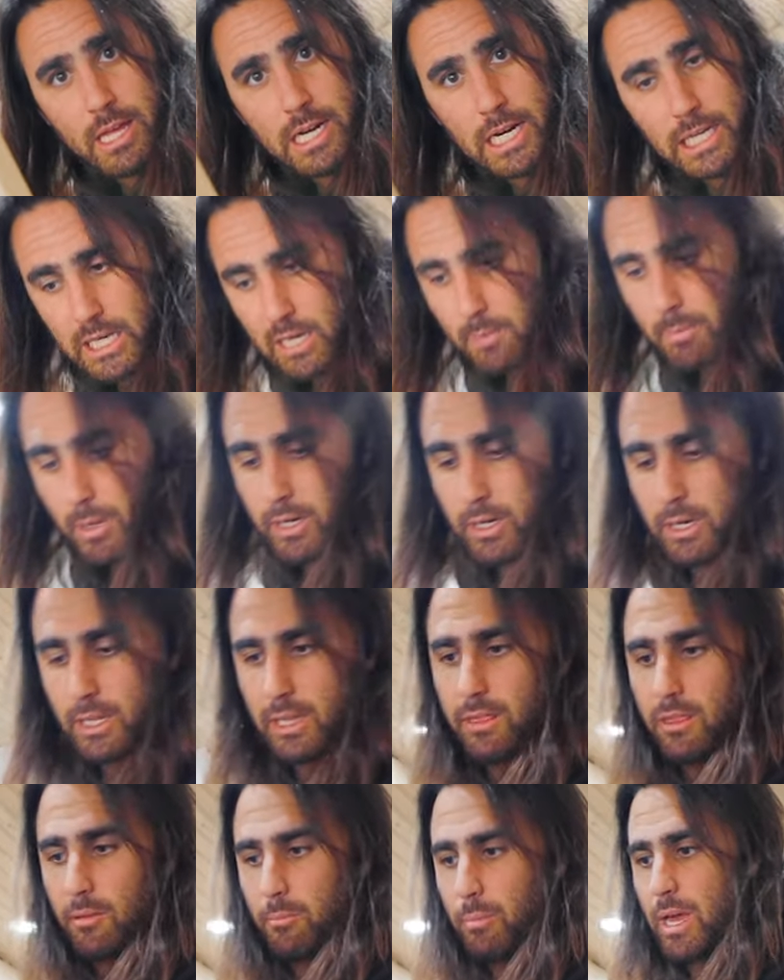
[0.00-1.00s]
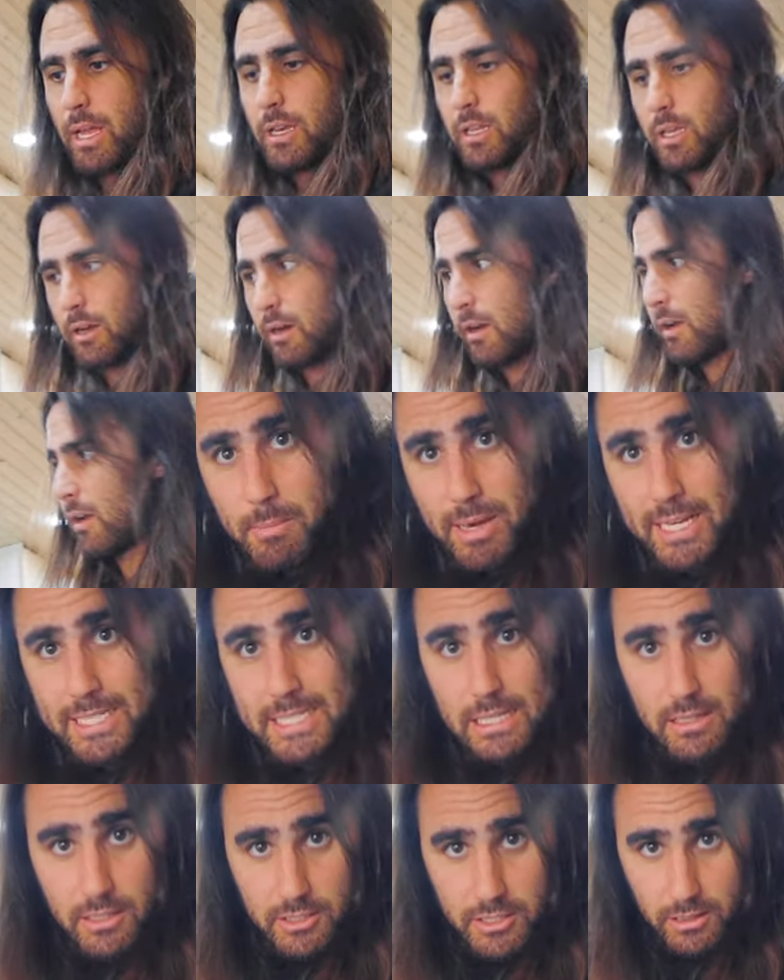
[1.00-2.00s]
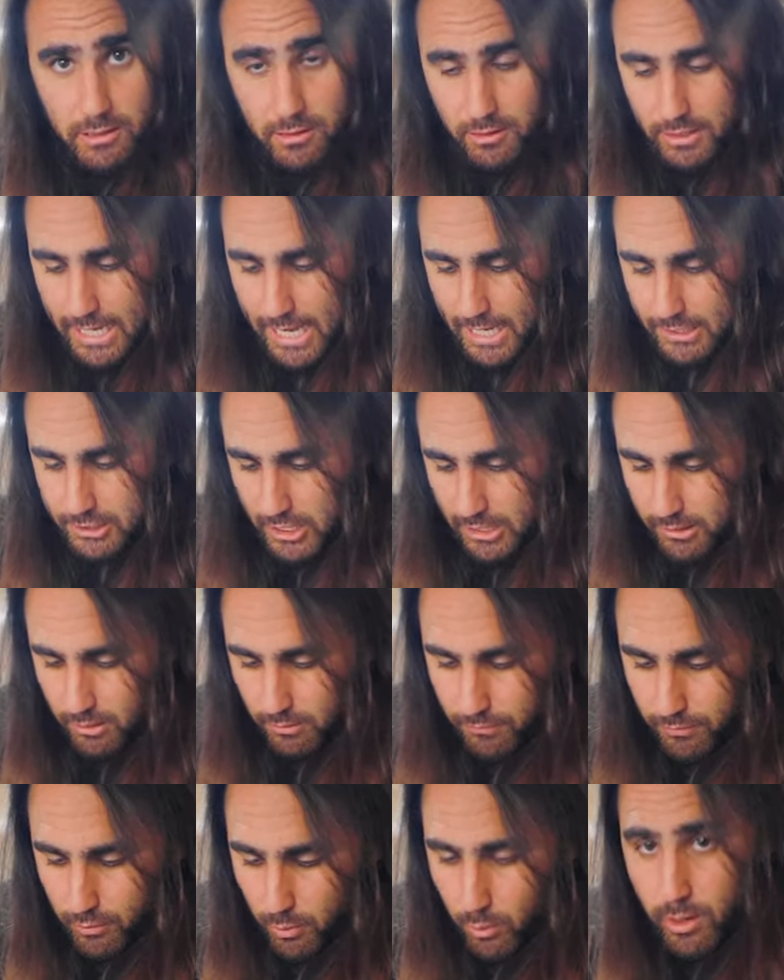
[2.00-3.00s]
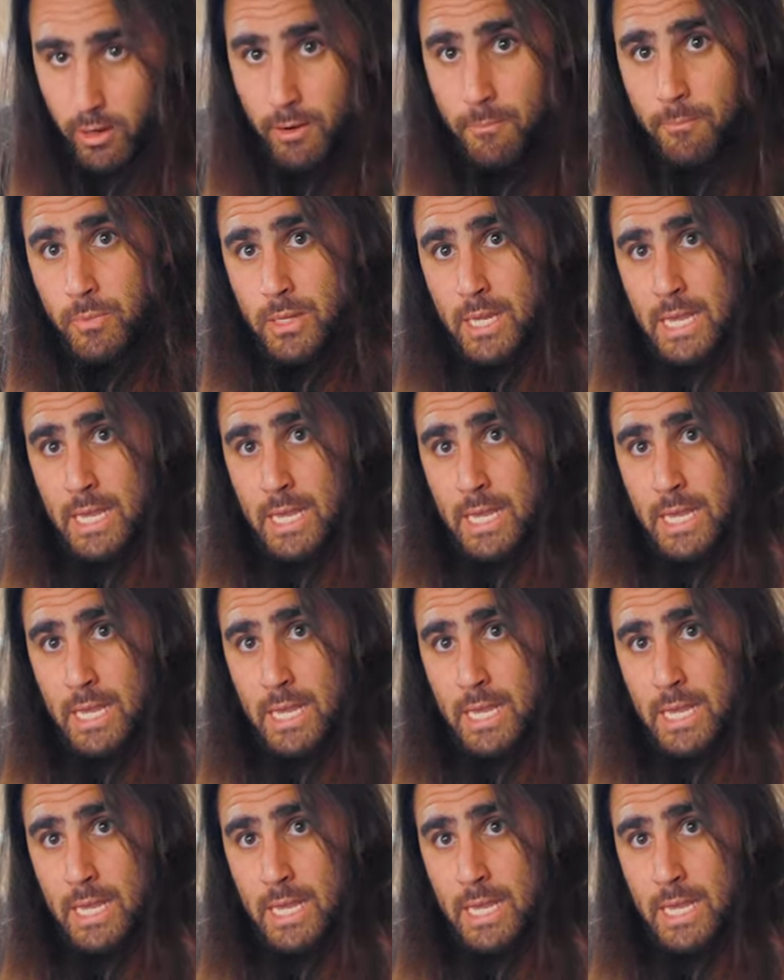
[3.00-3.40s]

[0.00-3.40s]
that I keep underneath the bed here. Basically, there's a little catch on the floor